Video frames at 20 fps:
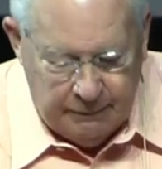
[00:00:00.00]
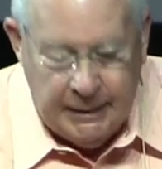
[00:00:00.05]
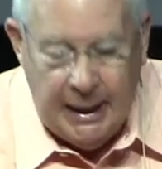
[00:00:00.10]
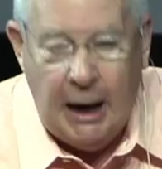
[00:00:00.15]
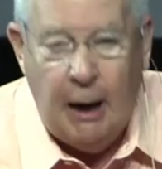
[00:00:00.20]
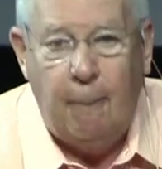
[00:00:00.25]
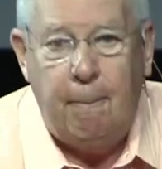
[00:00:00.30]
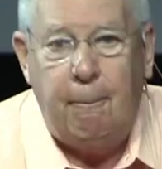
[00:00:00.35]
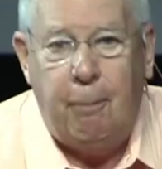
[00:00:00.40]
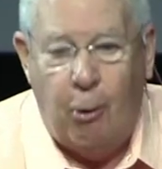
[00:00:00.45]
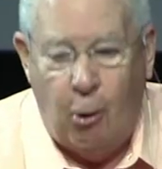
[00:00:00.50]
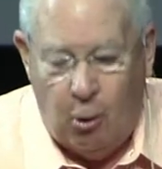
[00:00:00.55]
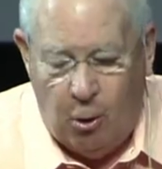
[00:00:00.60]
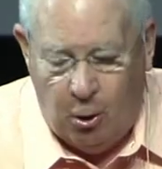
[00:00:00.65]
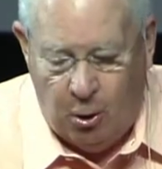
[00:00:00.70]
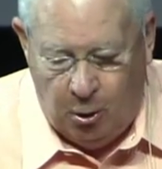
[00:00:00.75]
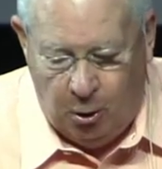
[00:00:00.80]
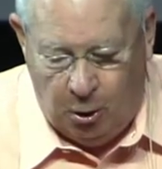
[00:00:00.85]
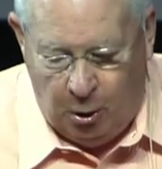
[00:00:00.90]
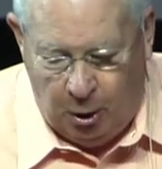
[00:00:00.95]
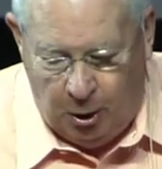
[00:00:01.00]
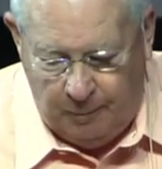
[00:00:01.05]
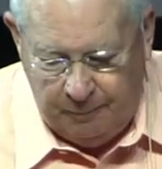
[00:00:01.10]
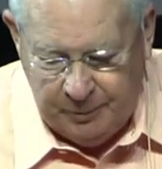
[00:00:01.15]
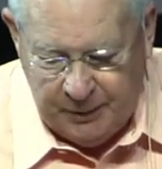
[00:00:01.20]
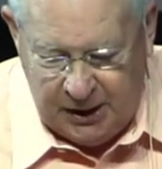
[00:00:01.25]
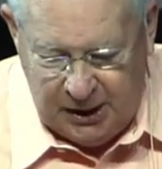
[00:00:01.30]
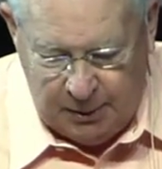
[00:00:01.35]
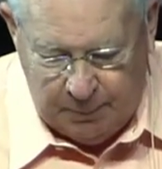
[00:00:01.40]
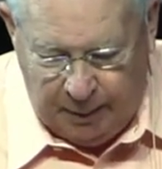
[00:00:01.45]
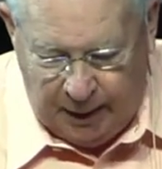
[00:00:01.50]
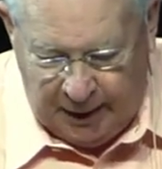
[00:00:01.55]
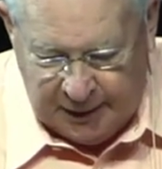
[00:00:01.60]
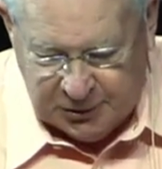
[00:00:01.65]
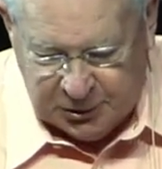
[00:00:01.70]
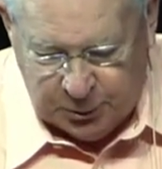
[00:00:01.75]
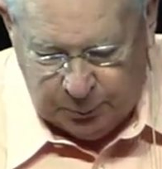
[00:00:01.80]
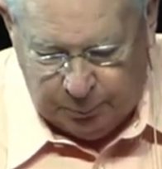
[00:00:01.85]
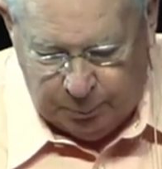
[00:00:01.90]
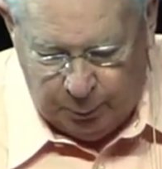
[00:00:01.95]
Now, Paul, the
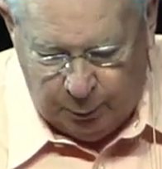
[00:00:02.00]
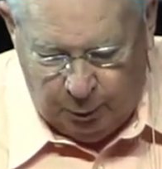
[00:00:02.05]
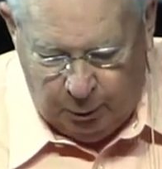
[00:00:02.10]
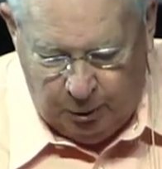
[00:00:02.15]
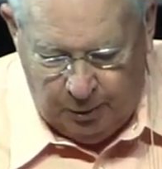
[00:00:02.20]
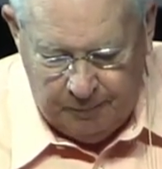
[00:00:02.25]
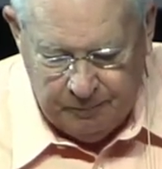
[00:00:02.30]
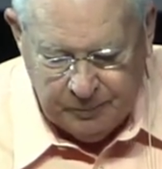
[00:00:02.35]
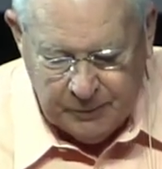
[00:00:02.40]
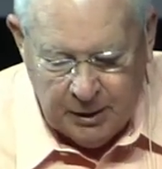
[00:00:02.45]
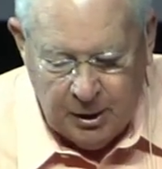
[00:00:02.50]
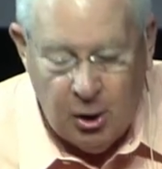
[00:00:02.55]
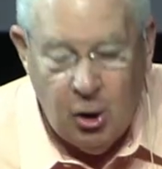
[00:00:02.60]
Apostle Paul,